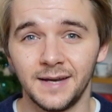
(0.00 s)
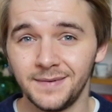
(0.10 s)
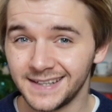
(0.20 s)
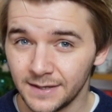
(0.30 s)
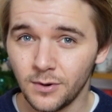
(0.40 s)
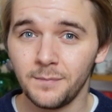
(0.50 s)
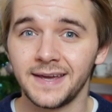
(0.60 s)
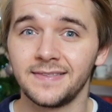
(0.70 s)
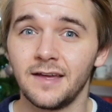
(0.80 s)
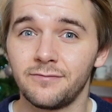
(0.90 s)
Admittedly, while
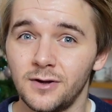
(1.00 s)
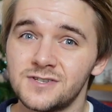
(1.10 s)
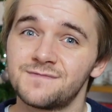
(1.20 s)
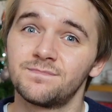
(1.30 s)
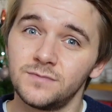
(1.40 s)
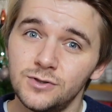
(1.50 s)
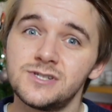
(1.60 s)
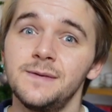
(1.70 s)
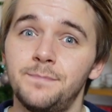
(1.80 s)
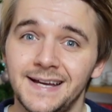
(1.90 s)
making their phones
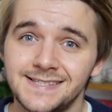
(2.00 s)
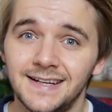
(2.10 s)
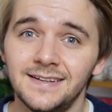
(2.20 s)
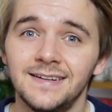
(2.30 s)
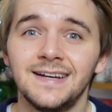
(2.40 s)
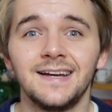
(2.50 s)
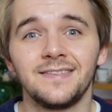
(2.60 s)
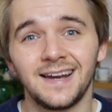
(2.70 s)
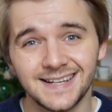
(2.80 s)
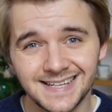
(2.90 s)
usually better,
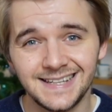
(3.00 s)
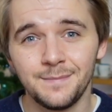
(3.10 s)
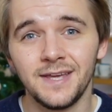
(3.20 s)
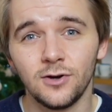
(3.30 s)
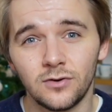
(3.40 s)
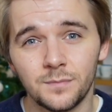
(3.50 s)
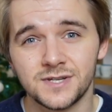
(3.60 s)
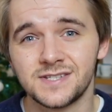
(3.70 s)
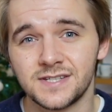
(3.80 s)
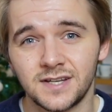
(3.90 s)
they like to limit your
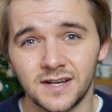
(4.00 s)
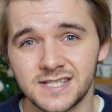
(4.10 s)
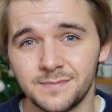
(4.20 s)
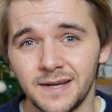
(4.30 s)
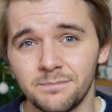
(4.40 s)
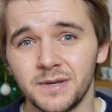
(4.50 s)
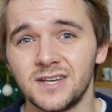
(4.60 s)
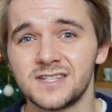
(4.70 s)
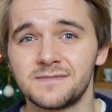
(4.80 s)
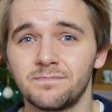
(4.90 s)
options as a customer
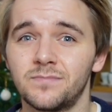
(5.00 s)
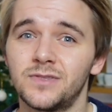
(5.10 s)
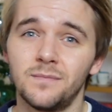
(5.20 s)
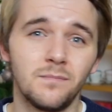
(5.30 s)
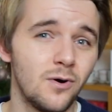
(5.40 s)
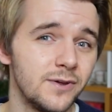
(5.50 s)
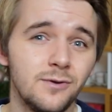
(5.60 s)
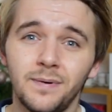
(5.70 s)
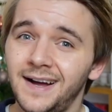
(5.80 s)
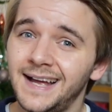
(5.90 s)
because the more you
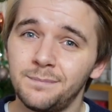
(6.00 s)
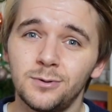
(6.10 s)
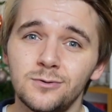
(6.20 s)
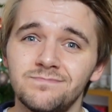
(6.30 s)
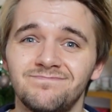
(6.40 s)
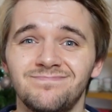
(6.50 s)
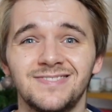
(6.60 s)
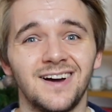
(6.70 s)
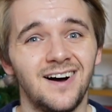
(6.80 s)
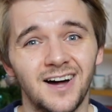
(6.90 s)
buy Apple,
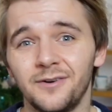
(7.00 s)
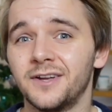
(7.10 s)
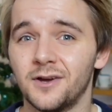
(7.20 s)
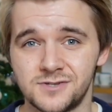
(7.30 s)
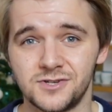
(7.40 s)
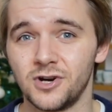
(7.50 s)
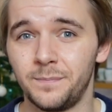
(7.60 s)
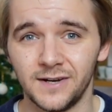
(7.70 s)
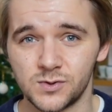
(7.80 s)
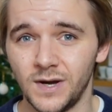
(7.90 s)
the harder it goes to shop
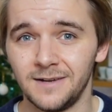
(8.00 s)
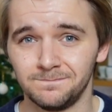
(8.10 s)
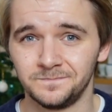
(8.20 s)
elsewhere.